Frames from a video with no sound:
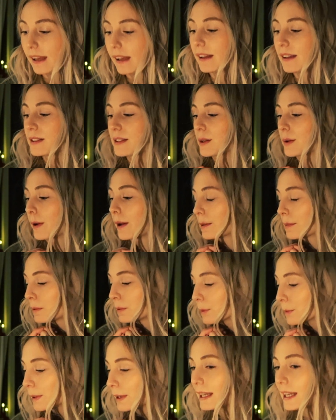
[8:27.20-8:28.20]
so
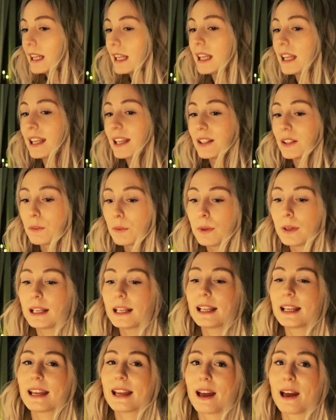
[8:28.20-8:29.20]
I'm
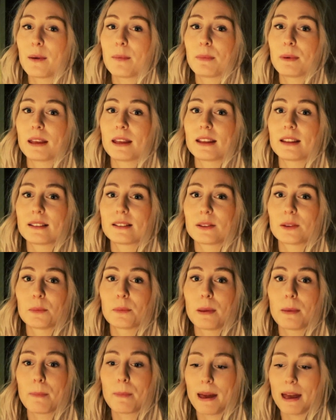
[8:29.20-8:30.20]
really happy to
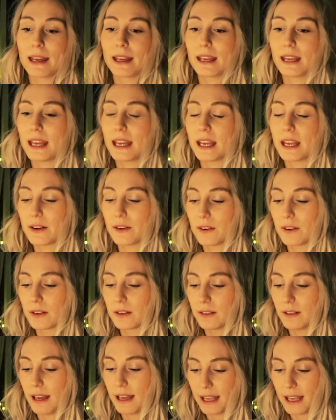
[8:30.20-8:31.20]
be back here
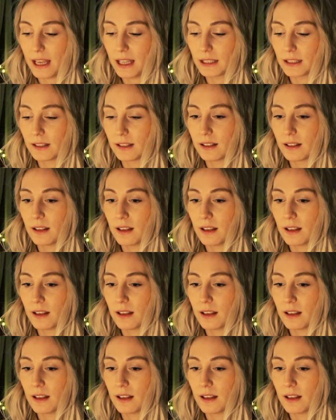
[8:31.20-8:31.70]
again.